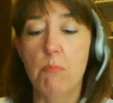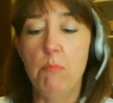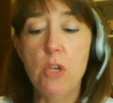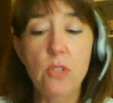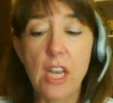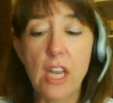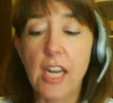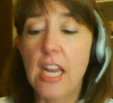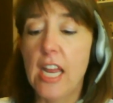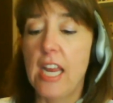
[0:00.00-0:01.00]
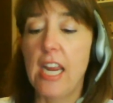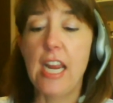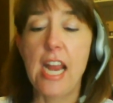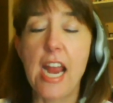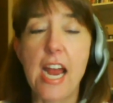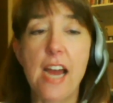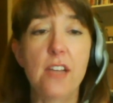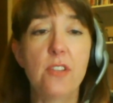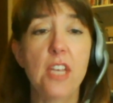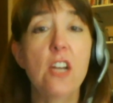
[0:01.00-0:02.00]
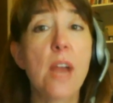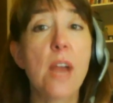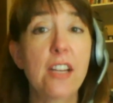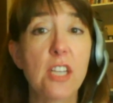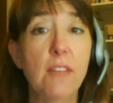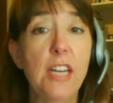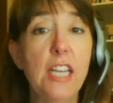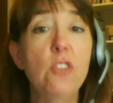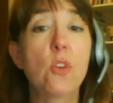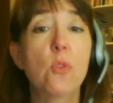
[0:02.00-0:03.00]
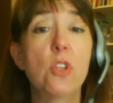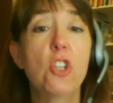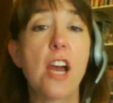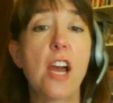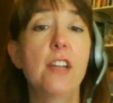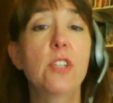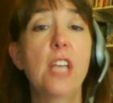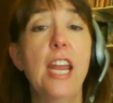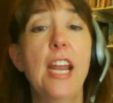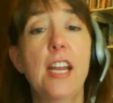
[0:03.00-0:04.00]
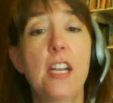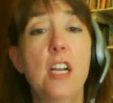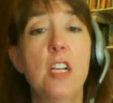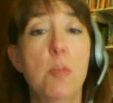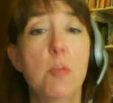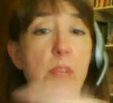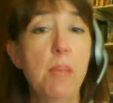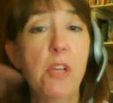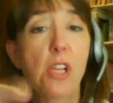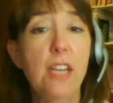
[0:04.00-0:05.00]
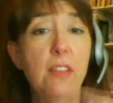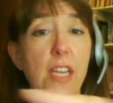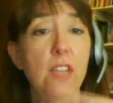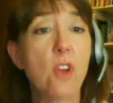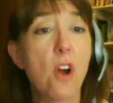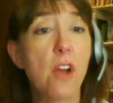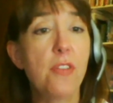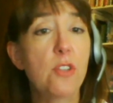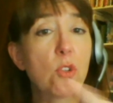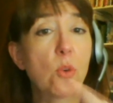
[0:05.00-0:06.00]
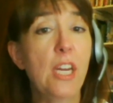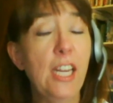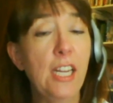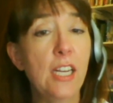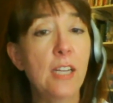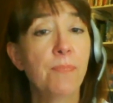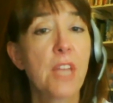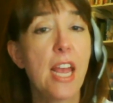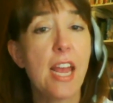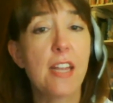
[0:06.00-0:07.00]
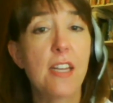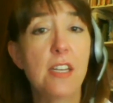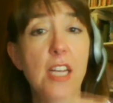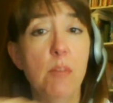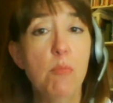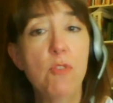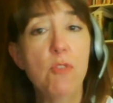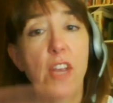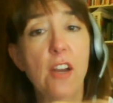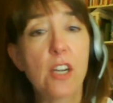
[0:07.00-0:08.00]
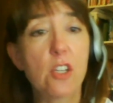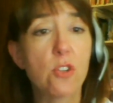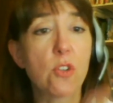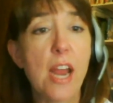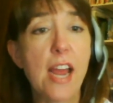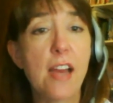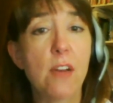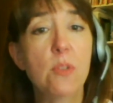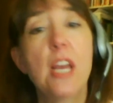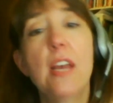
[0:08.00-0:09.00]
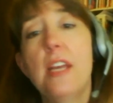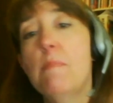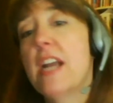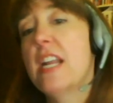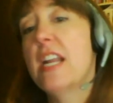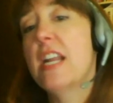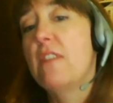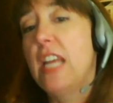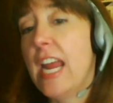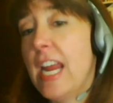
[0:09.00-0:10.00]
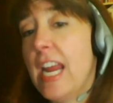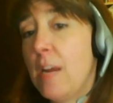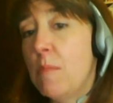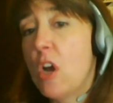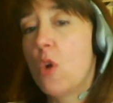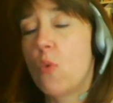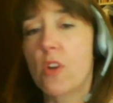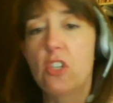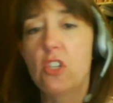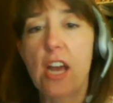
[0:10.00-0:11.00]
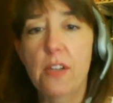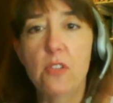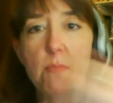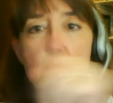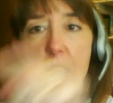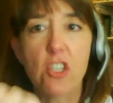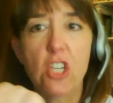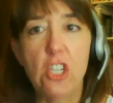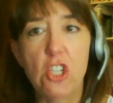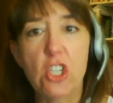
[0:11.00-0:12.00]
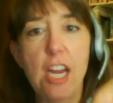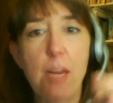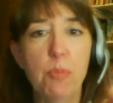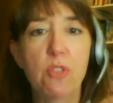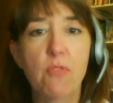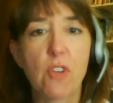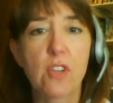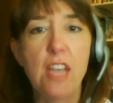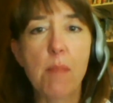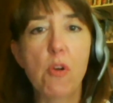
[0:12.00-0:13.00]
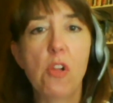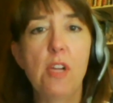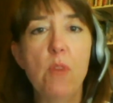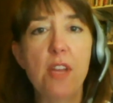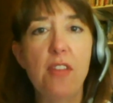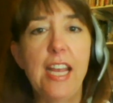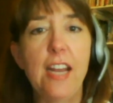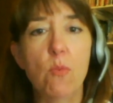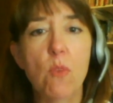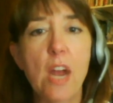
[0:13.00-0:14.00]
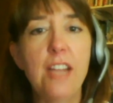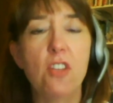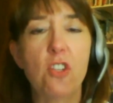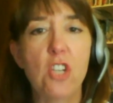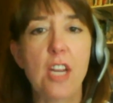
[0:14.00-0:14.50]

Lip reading: music, it has interactivity, so the child can manipulate things on the screen and can move characters around. It might have a game where the child is matching shapes, for example, and when they get it right, the